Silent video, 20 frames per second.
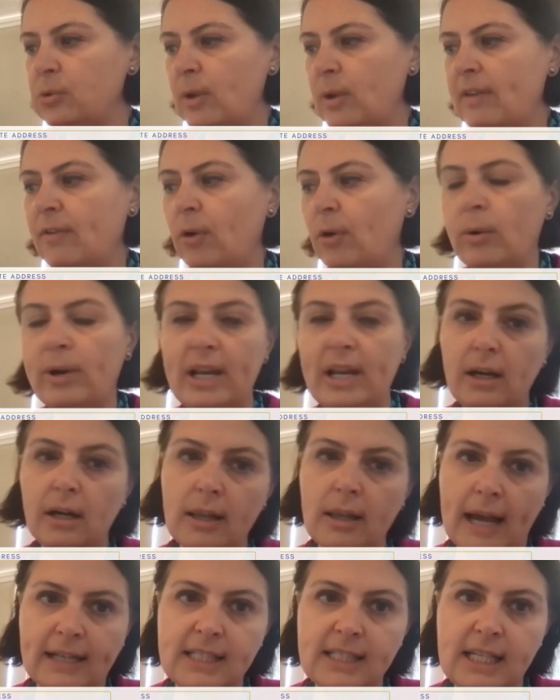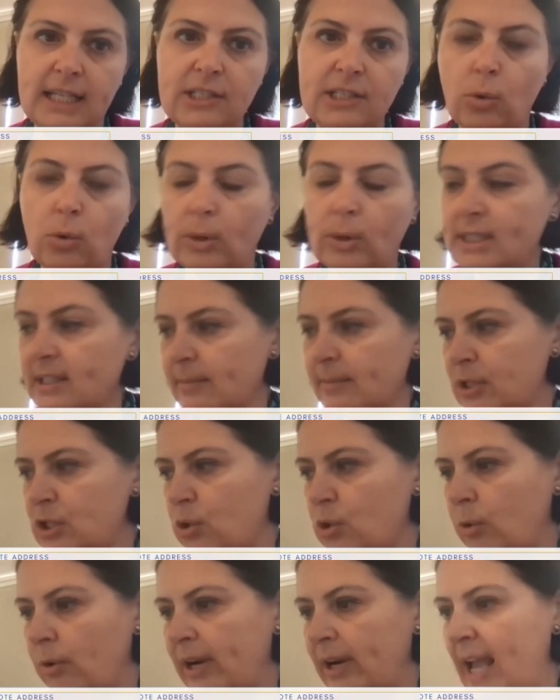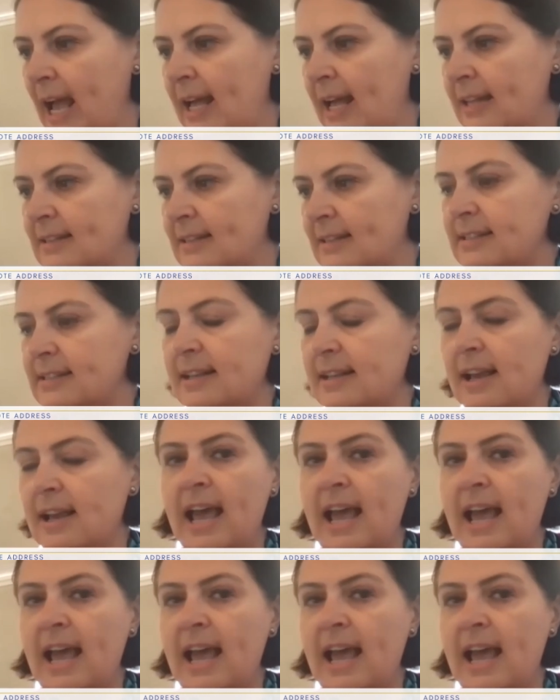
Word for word: we have already collected towards liberatory ends.